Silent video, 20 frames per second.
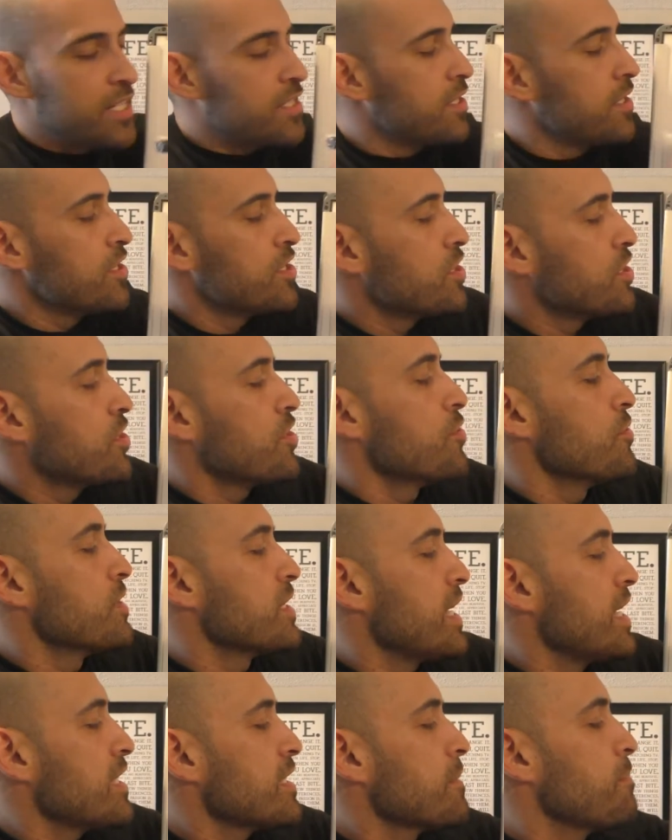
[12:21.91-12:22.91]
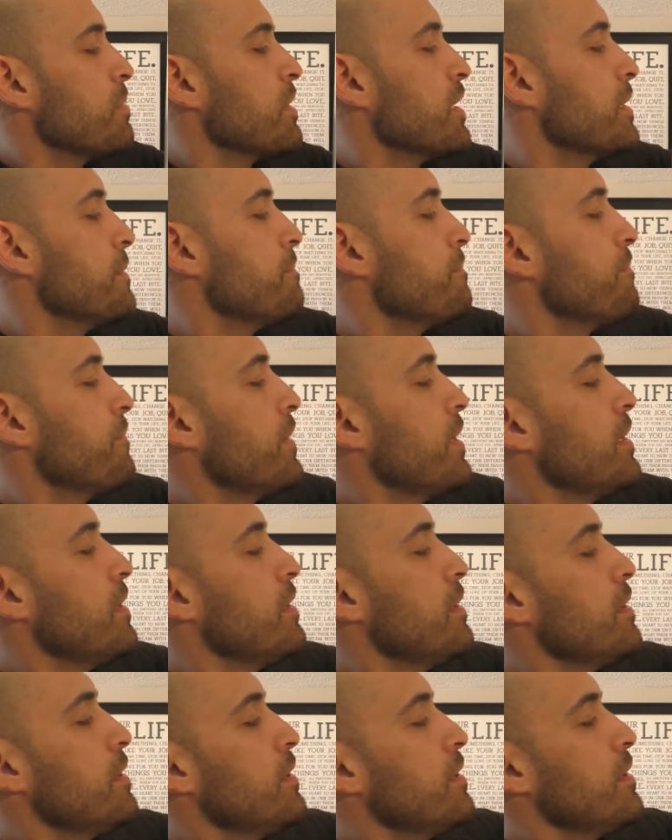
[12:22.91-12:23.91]
so let's just use that split.
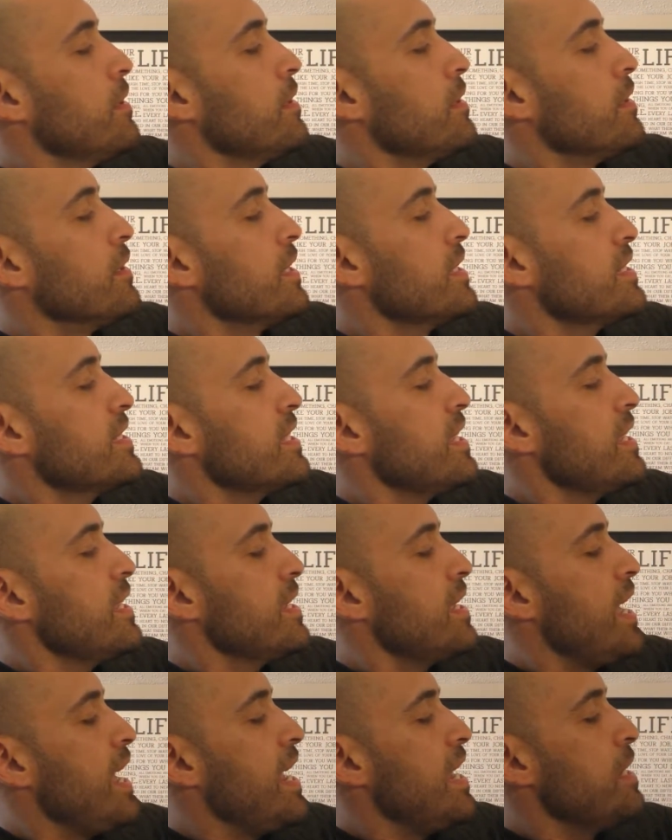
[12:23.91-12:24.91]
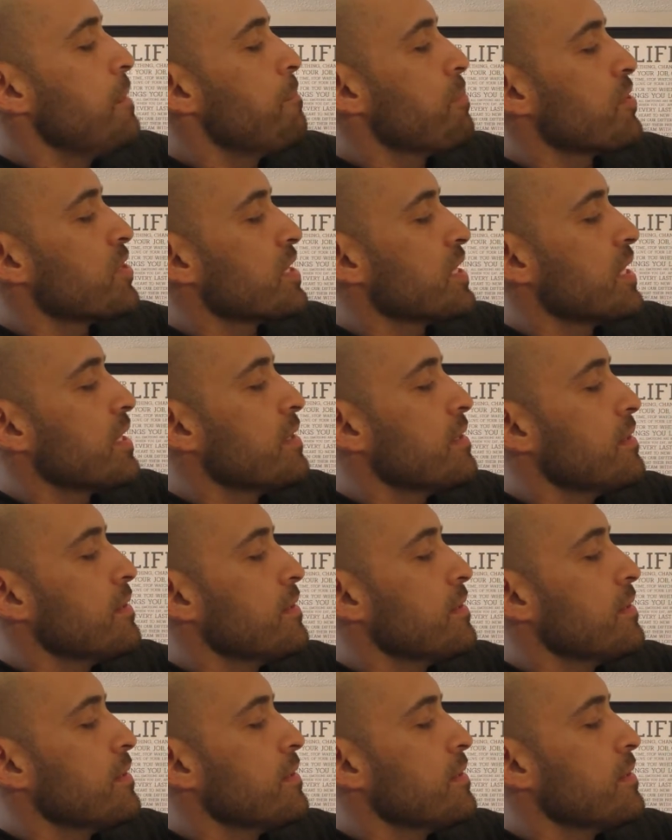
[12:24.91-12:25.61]
Let's say 80%,